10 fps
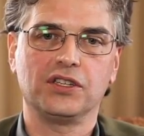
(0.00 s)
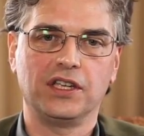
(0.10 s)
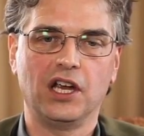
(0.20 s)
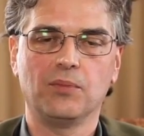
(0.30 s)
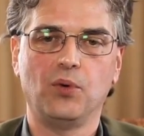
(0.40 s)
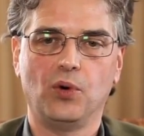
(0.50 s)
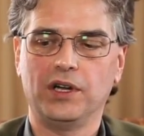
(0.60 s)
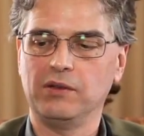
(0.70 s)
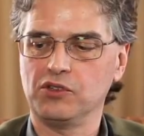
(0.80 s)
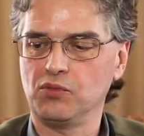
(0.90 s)
to the airport,
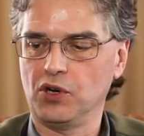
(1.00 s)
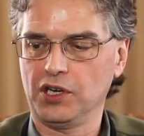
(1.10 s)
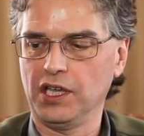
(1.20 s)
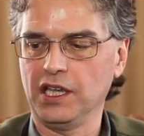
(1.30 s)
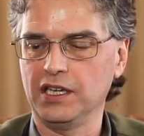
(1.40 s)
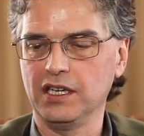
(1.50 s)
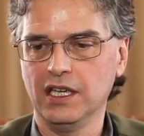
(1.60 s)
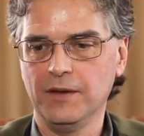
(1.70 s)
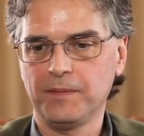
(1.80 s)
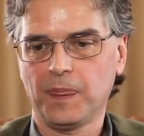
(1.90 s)
he was working in
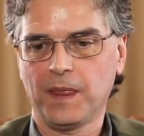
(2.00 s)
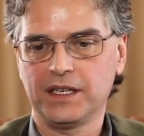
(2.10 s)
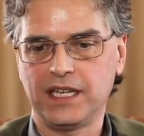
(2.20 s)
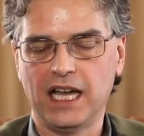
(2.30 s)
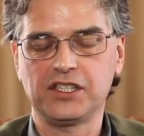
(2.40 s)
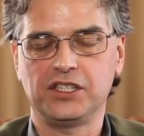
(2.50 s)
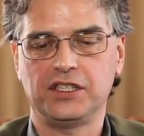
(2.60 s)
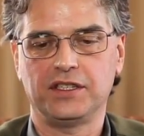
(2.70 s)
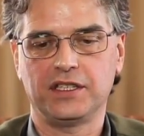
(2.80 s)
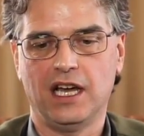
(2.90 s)
Texas
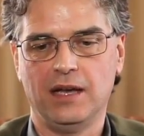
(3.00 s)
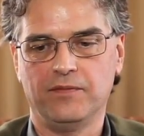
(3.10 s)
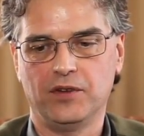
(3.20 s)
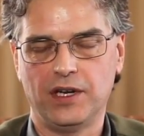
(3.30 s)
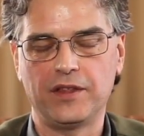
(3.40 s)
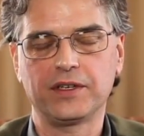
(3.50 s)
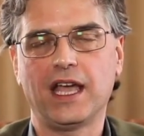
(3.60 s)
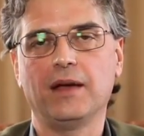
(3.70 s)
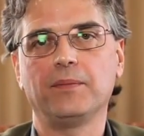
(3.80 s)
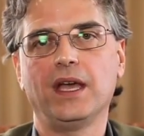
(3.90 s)
at the time for another
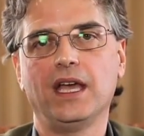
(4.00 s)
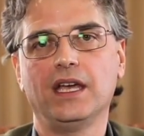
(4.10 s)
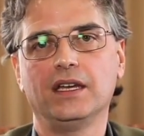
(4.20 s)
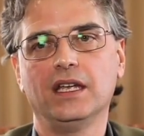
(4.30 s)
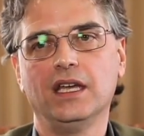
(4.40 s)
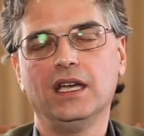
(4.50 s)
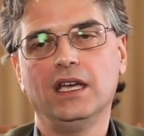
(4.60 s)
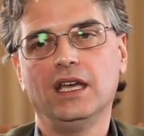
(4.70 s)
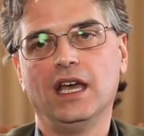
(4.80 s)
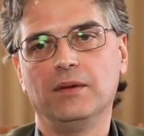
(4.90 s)
campaign,
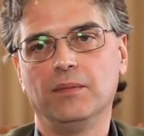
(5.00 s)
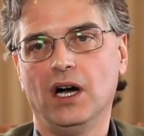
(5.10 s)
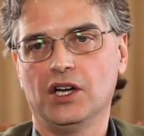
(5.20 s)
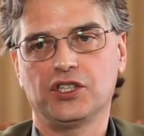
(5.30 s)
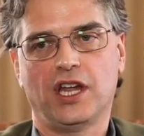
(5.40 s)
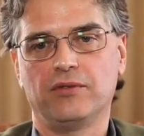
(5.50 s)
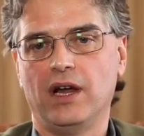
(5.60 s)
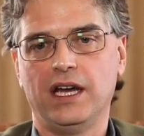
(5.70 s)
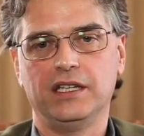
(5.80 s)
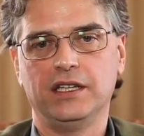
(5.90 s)
and Boggs got a
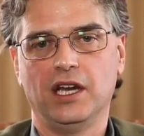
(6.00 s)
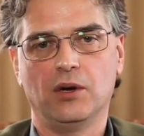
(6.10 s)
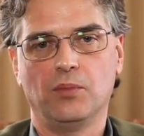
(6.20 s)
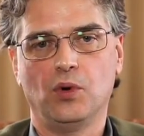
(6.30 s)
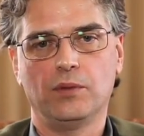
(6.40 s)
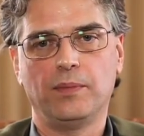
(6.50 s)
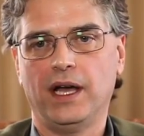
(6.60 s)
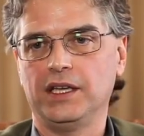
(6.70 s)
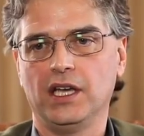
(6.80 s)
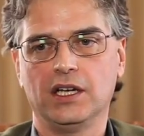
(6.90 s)
ride to the airport
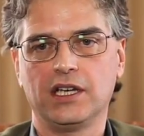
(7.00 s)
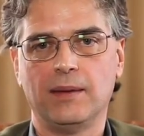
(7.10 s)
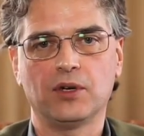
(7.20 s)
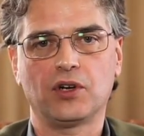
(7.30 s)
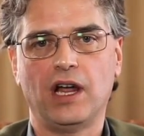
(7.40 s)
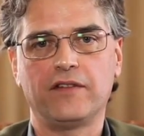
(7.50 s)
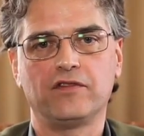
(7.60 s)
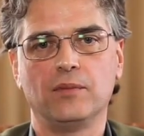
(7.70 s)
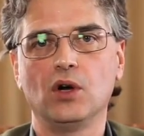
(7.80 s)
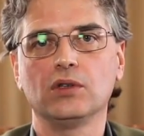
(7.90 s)
by a young Democrat
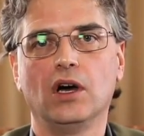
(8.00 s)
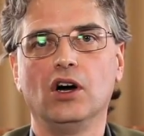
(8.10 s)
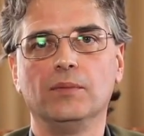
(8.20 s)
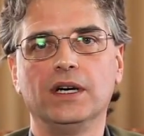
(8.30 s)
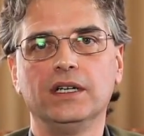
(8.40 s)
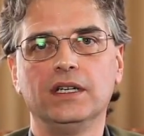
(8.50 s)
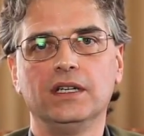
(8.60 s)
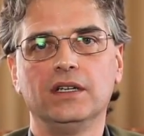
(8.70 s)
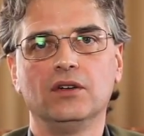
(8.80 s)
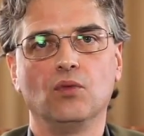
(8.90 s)
from Oklahoma,
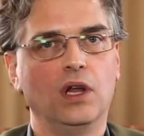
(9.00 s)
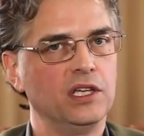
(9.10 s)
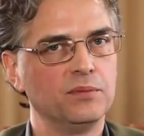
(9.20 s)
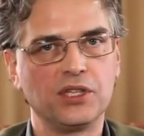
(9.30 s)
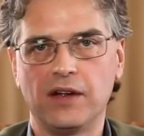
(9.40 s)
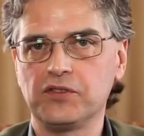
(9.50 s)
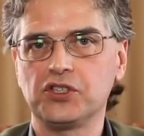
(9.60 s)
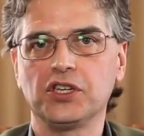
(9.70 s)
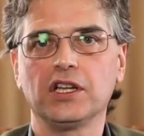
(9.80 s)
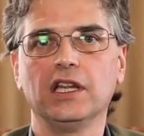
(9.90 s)
William
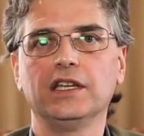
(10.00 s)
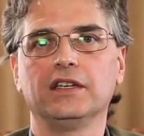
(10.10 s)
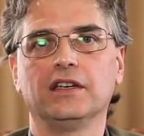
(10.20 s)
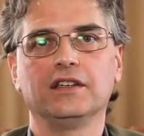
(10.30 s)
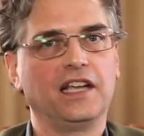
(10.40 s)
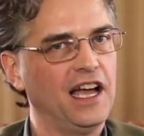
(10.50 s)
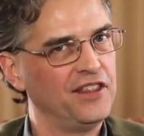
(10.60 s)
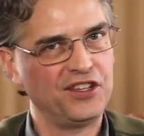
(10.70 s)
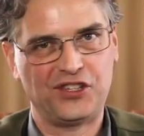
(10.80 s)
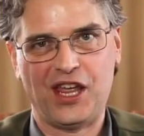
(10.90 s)
Jefferson Clinton. Yeah,
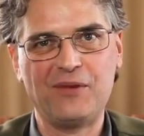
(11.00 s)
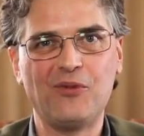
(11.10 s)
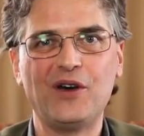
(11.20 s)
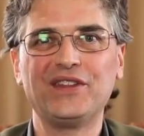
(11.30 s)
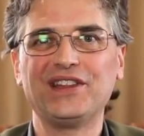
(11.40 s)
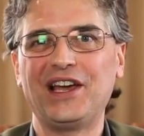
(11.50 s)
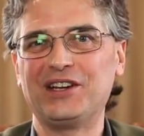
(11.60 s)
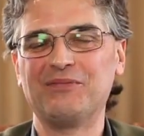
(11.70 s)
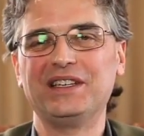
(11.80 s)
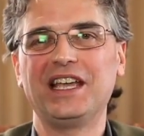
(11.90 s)
the same one that
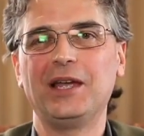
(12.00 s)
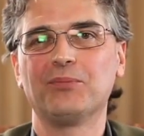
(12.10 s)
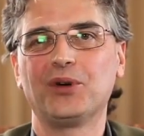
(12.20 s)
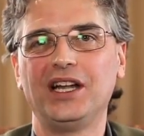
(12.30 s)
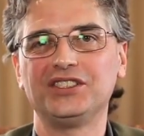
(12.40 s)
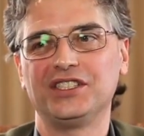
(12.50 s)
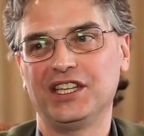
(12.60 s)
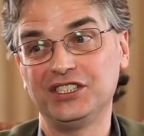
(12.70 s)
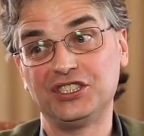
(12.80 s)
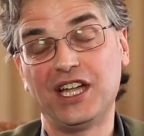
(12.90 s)
later became president. Now,
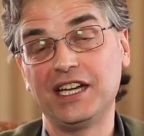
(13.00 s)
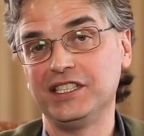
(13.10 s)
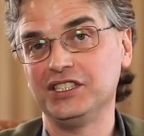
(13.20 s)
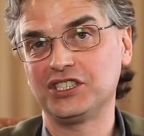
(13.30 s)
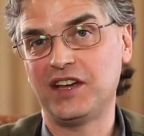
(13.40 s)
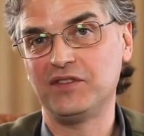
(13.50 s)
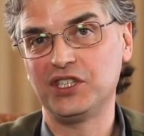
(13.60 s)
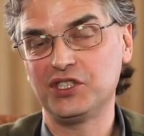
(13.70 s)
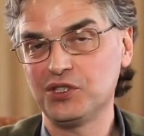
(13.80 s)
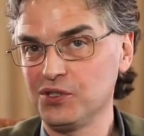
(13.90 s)
this is
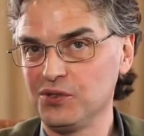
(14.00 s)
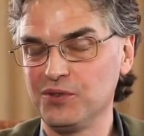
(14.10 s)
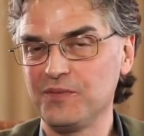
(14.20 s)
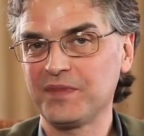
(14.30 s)
1972.